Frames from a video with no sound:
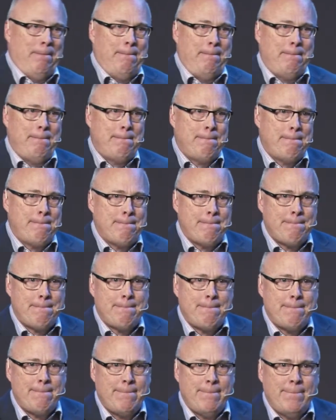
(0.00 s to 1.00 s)

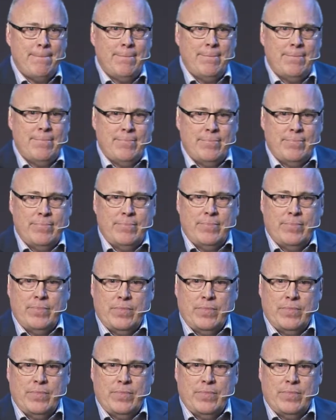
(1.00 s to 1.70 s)
No one is speaking in this clip.